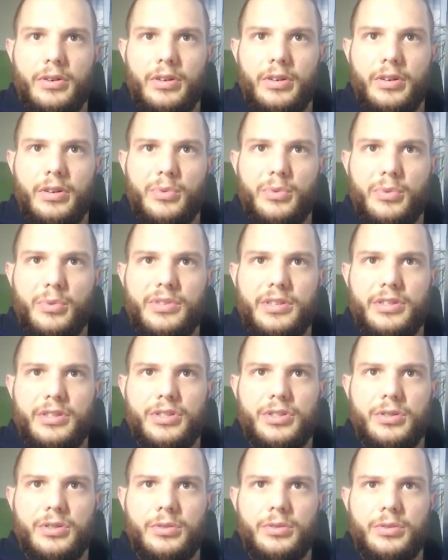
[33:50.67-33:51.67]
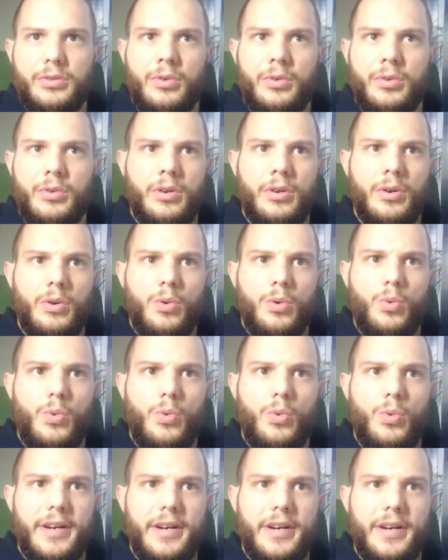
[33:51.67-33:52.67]
on a position
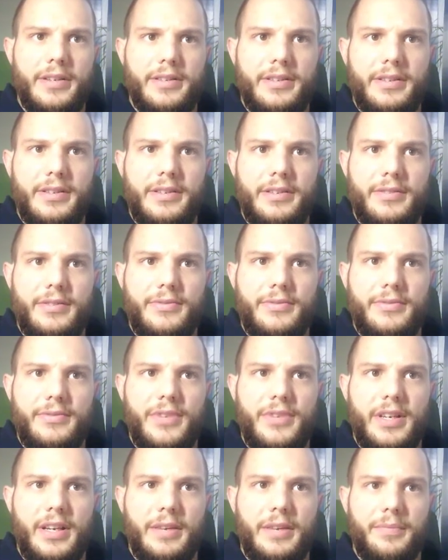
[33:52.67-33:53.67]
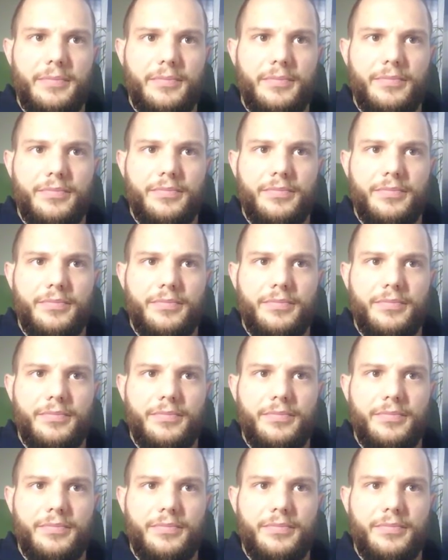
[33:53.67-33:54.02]
where it is fitting.